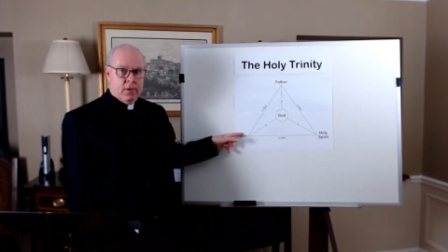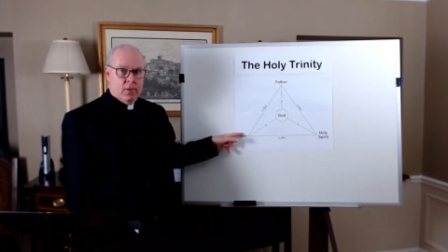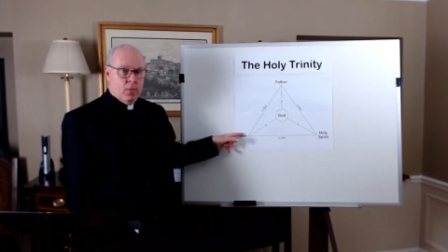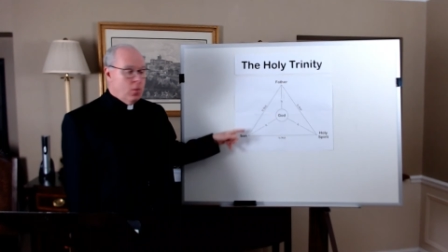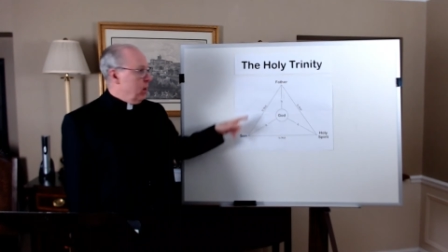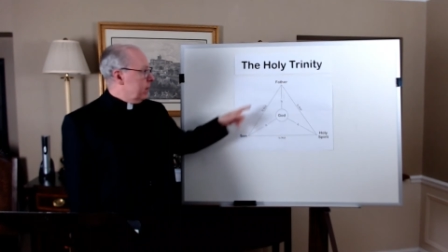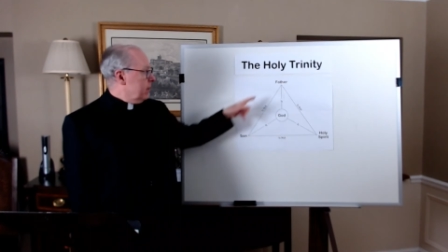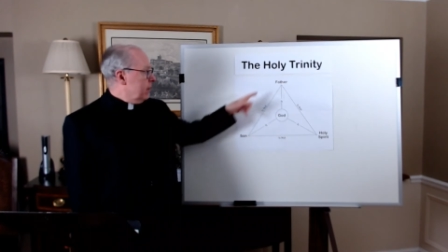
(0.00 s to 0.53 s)

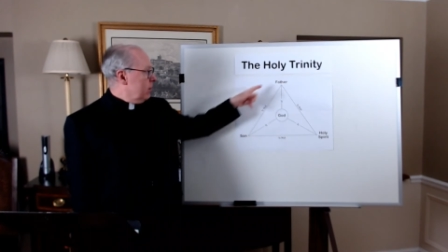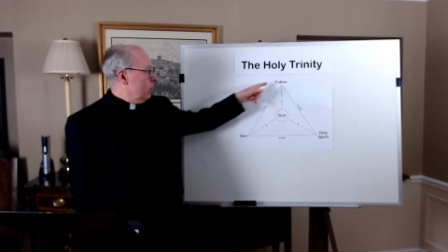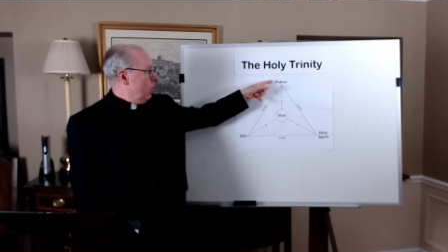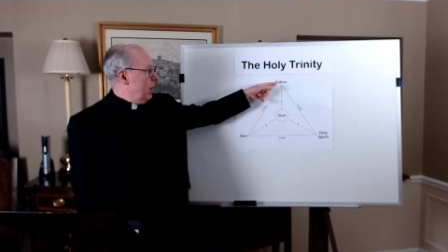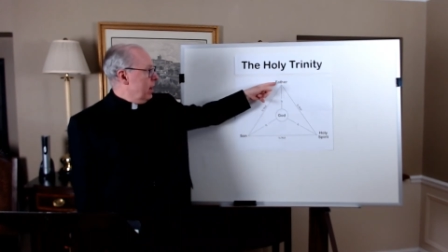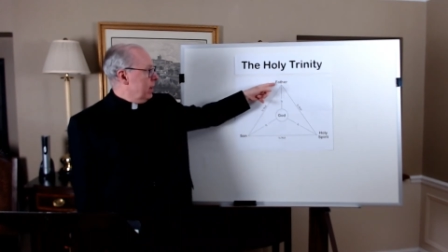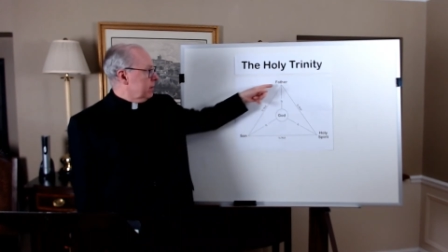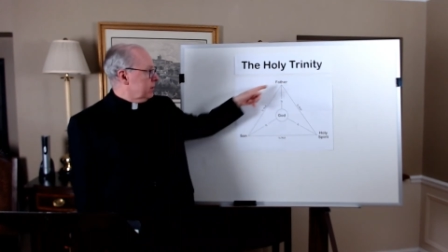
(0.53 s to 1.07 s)
what he
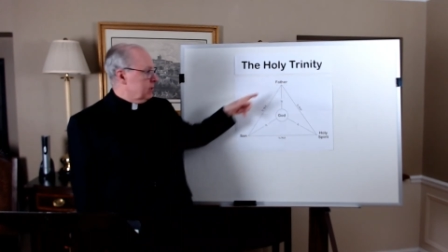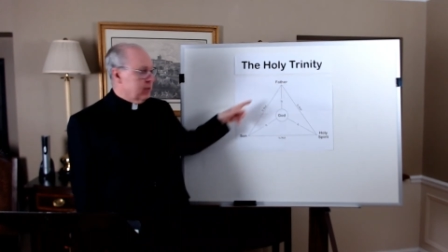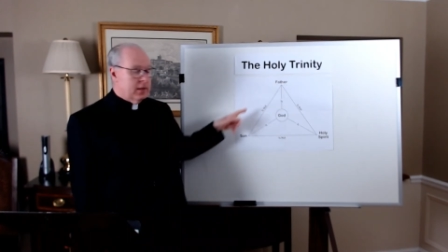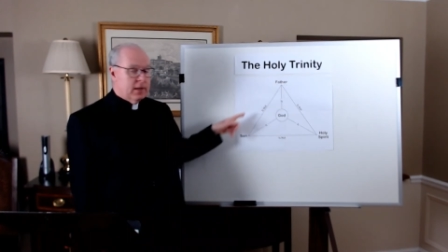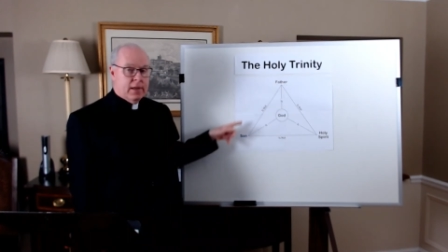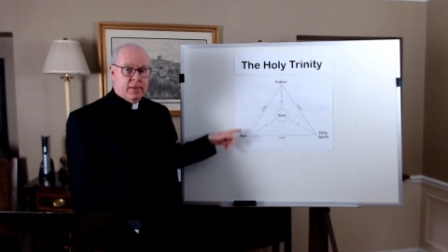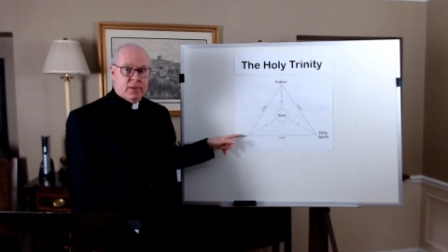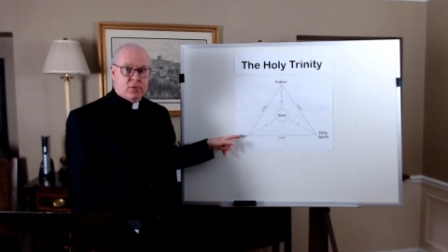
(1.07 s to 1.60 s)
wants
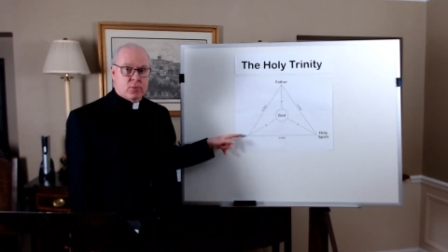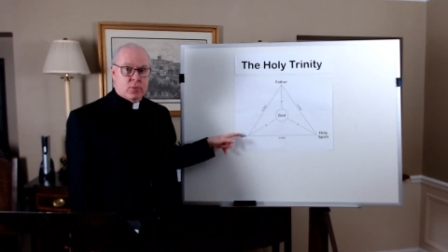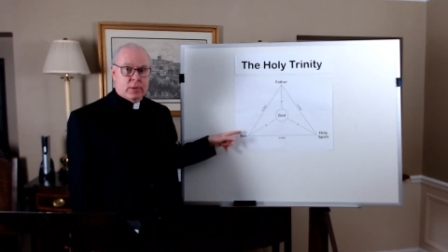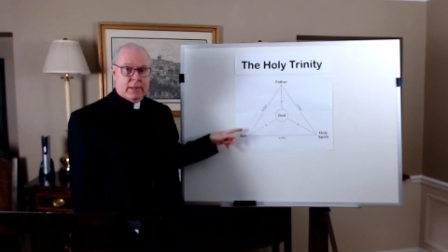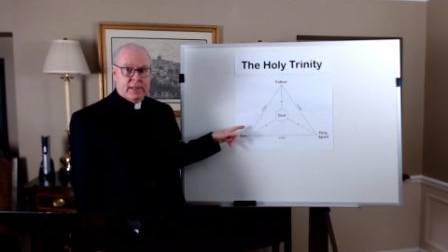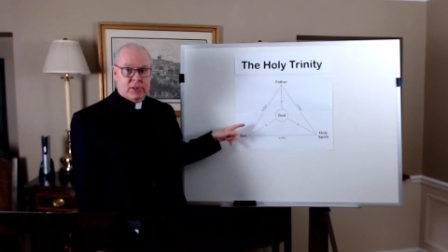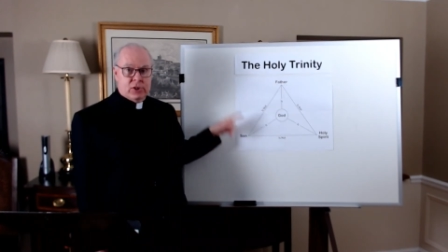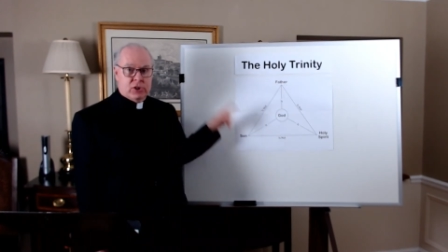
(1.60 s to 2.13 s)
in this
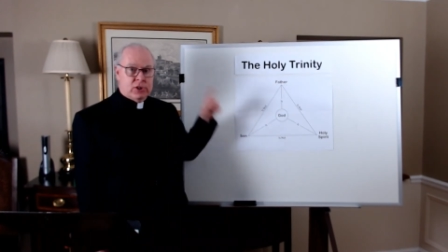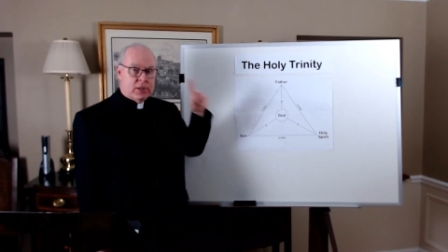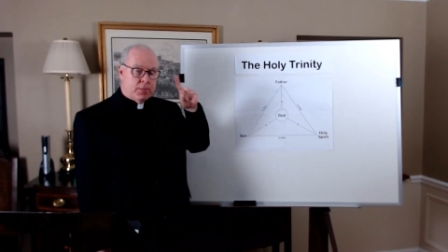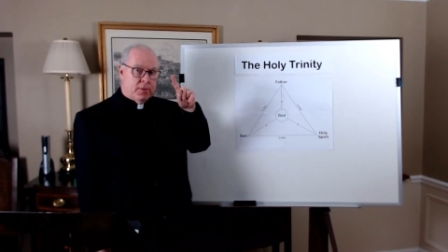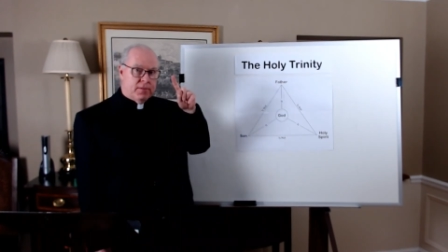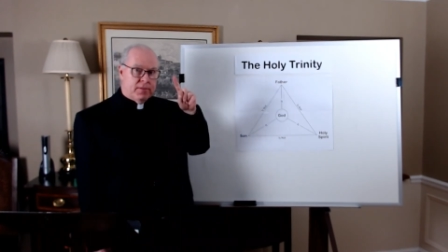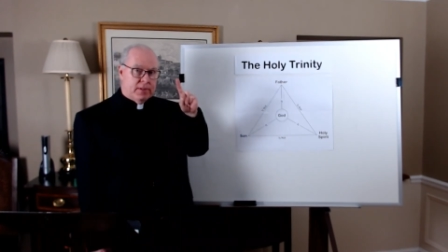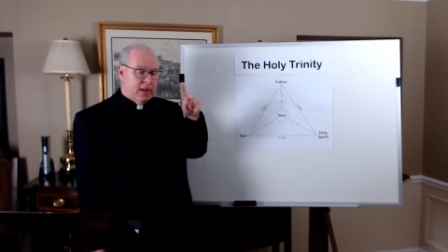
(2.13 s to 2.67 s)
relationship
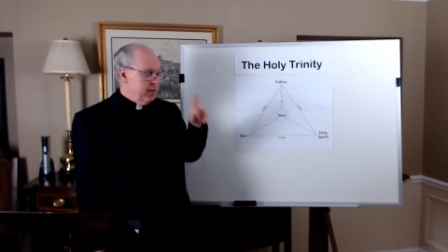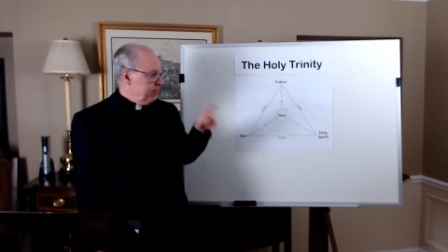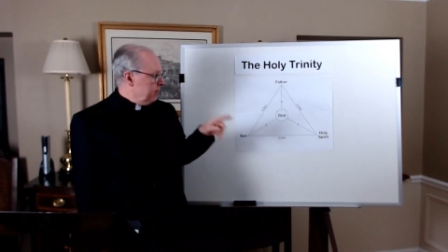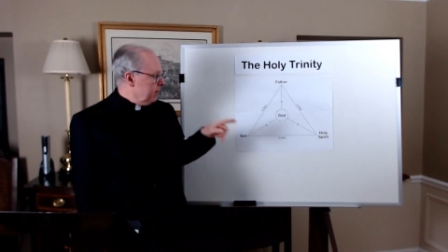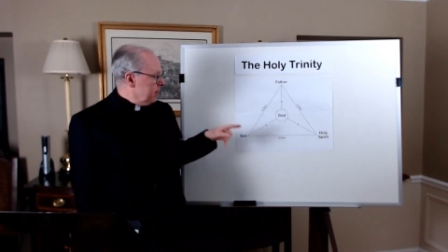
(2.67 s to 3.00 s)
of love